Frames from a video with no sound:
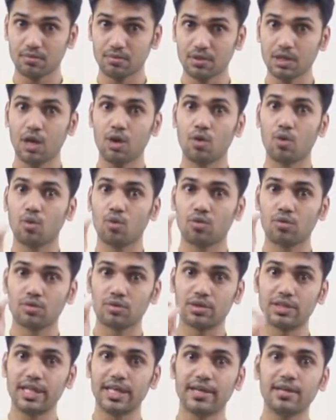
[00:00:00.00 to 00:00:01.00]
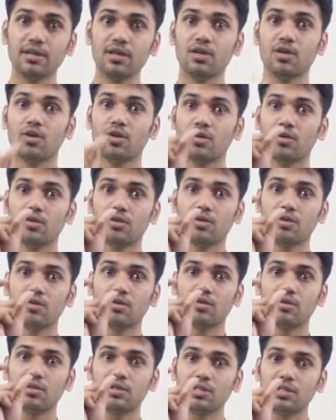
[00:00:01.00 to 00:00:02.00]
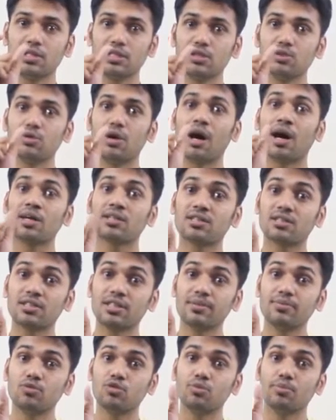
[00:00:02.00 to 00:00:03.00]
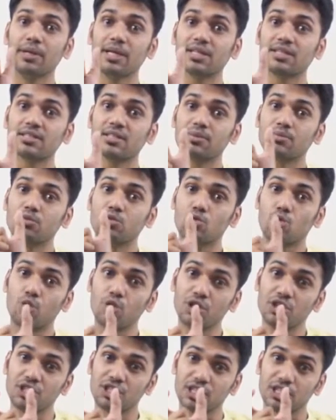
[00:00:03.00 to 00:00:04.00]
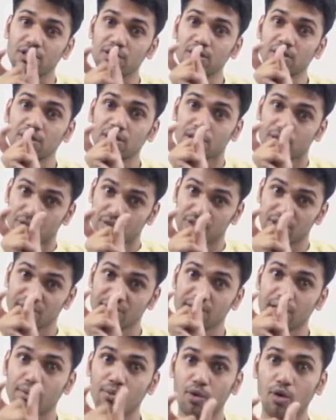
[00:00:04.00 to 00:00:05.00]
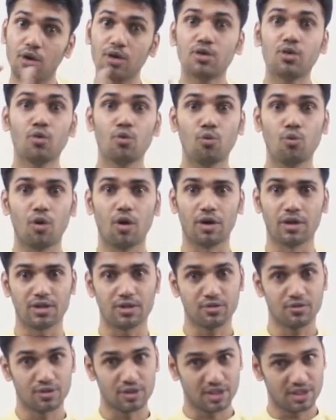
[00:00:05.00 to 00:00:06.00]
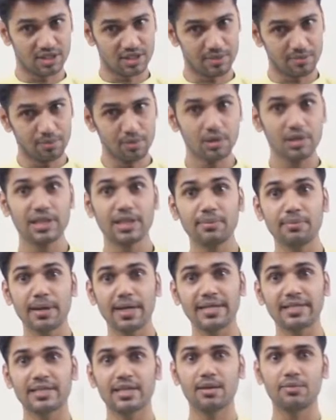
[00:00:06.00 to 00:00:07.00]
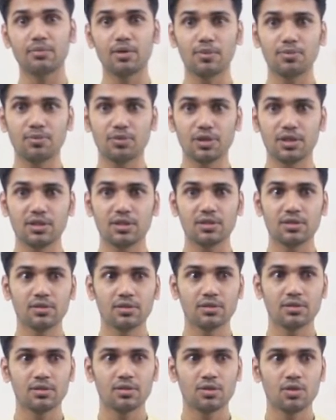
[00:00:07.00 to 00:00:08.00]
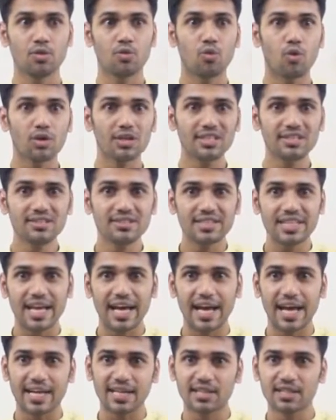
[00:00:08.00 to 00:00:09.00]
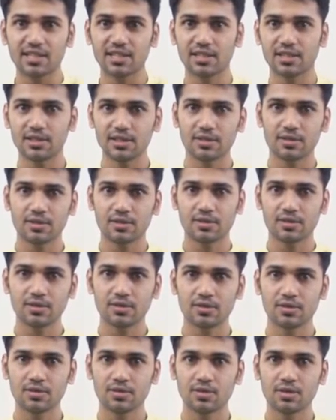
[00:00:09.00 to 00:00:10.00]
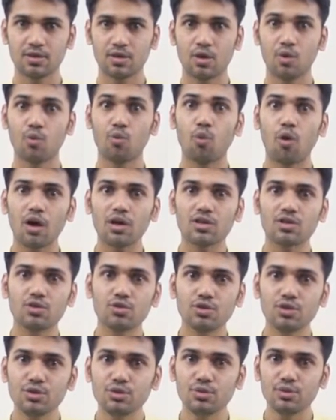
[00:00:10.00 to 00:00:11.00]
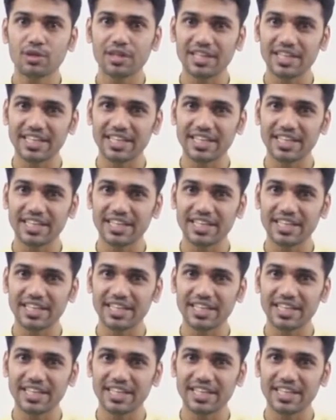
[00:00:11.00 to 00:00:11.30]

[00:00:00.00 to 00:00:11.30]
Then you ask them to make some question using the word what. For example, they might come up with, what is that? What do you eat?